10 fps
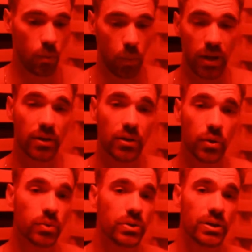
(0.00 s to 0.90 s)
when to
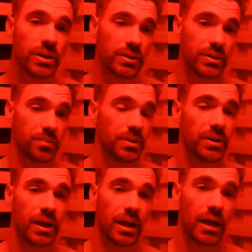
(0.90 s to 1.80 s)
use it is
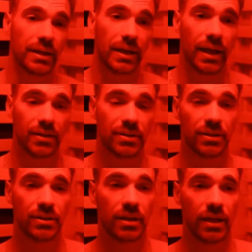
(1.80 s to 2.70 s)
something that I get asked,
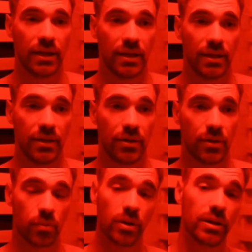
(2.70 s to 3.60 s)
and
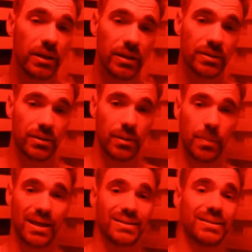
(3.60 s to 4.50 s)
there really isn't the
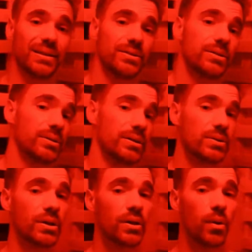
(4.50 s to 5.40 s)
best answer.
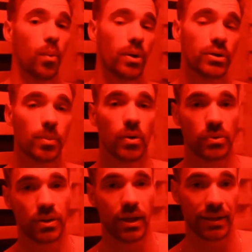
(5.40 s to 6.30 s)
It's when you're
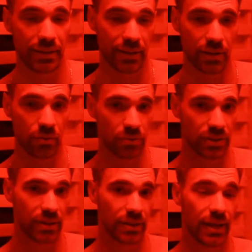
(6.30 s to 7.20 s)
most likely to use it.